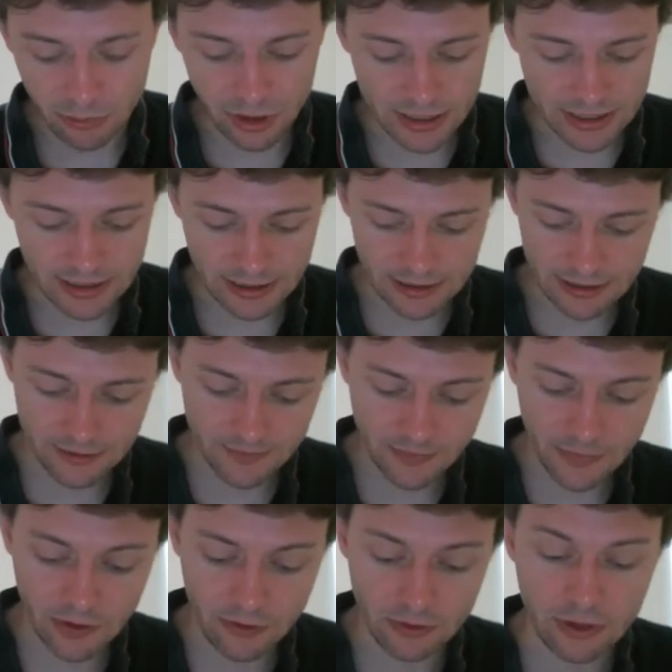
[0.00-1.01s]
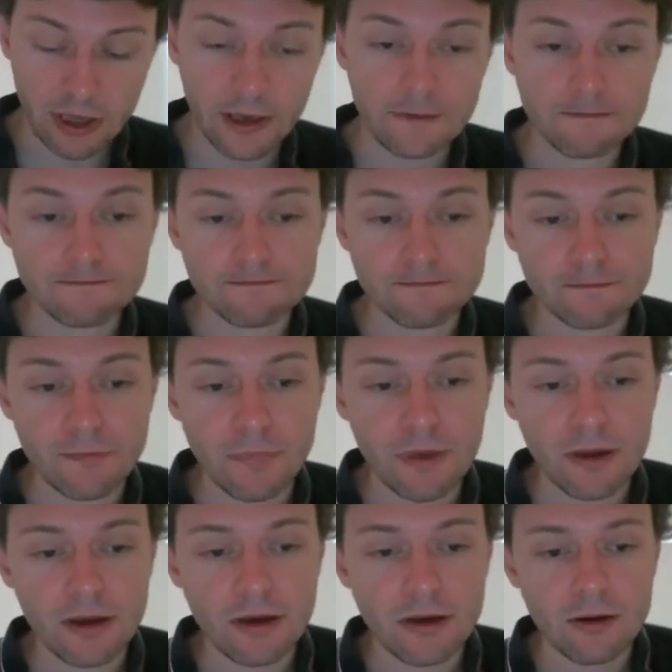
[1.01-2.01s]
president. Okay,
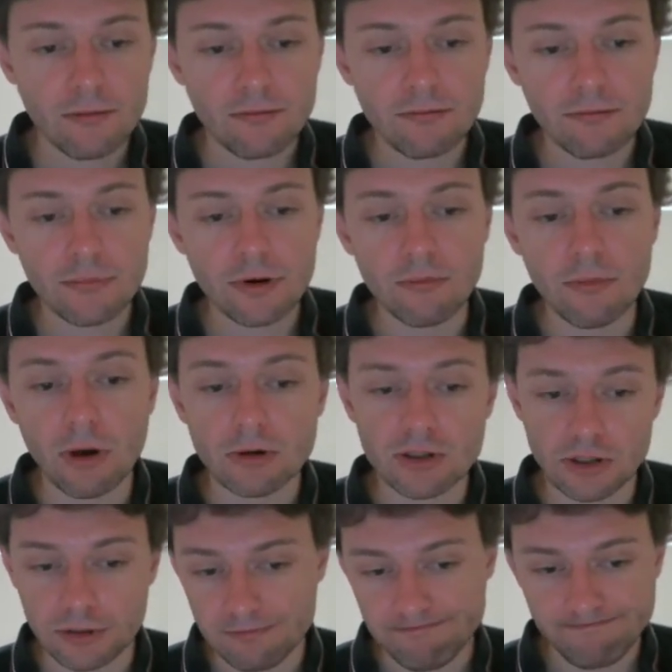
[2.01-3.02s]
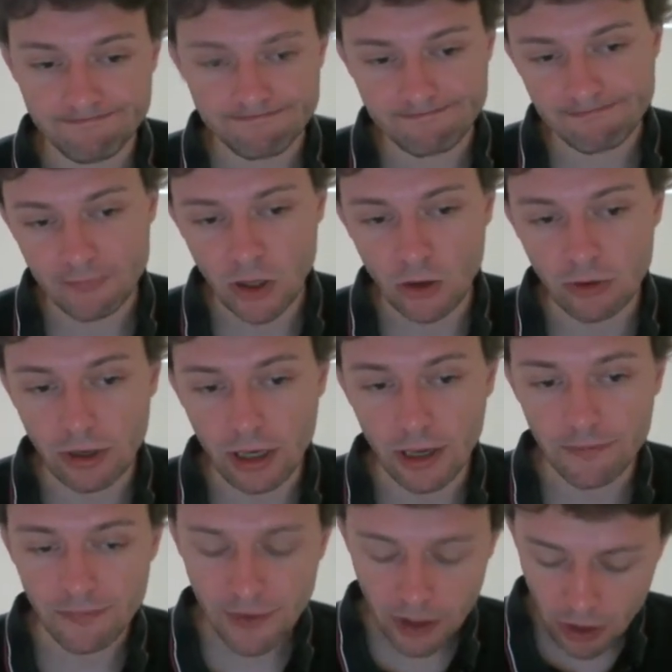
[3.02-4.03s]
promotion. Okay.
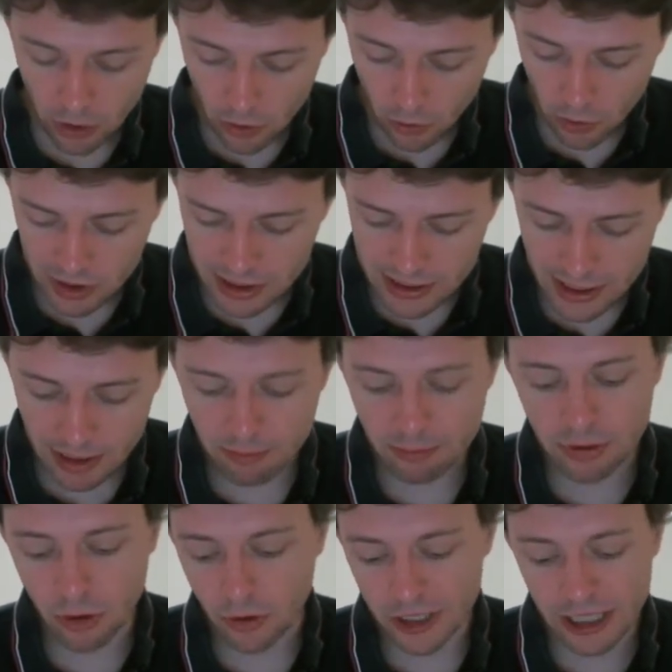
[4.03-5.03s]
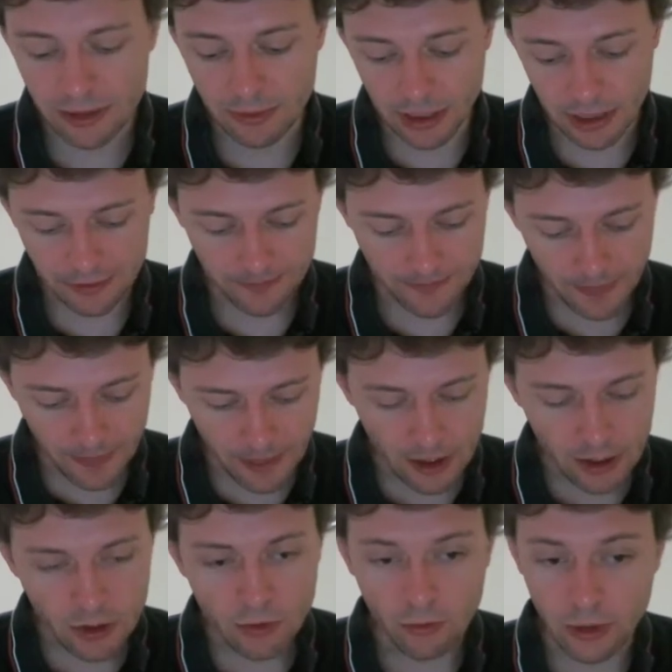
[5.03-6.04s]
What does employee mean?
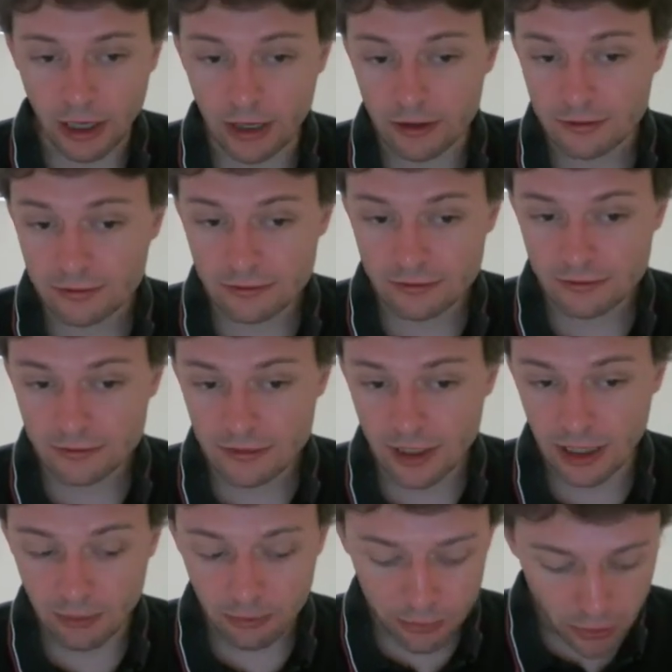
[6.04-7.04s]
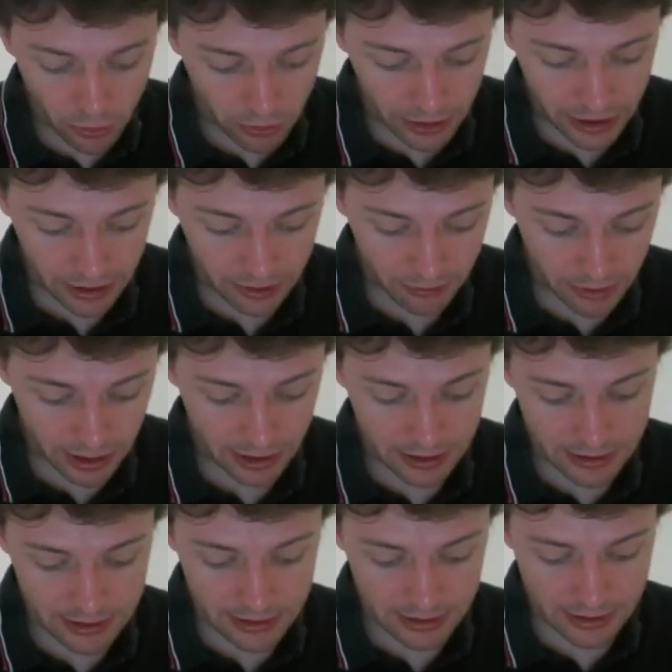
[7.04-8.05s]
Well, employee
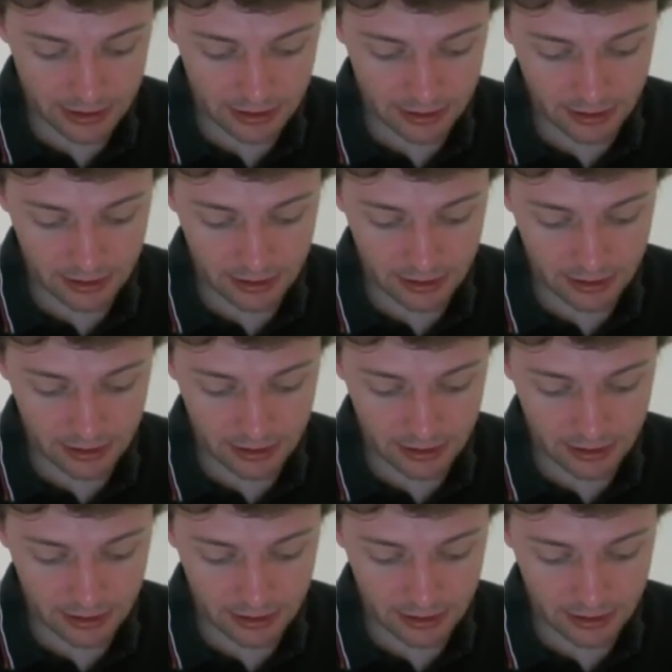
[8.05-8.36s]
means